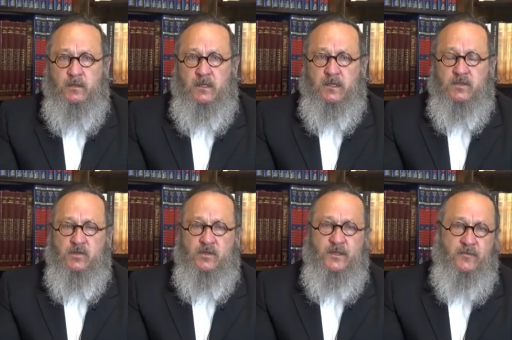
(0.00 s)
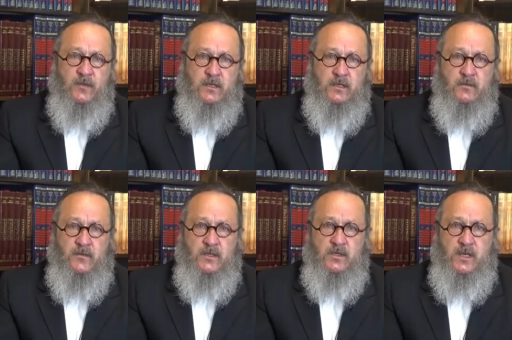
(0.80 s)
get a certificate of
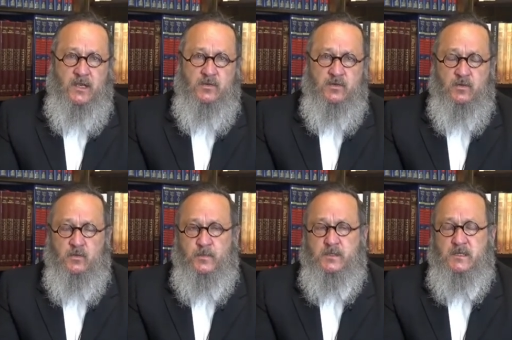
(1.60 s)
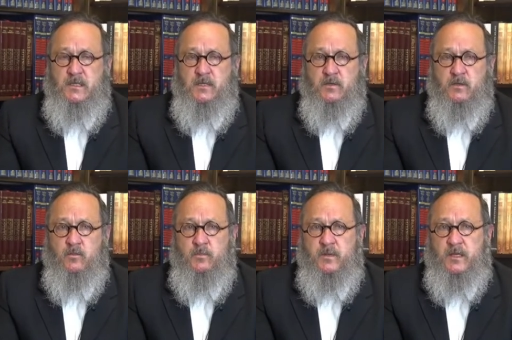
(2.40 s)
education on a particular
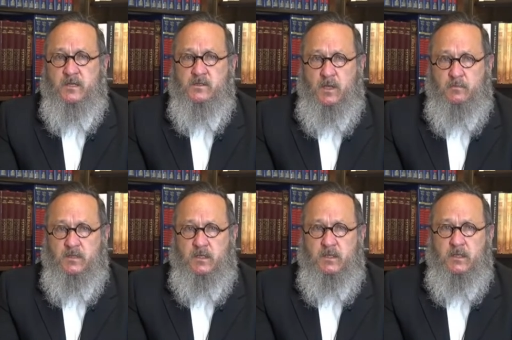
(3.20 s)
rabbinic subject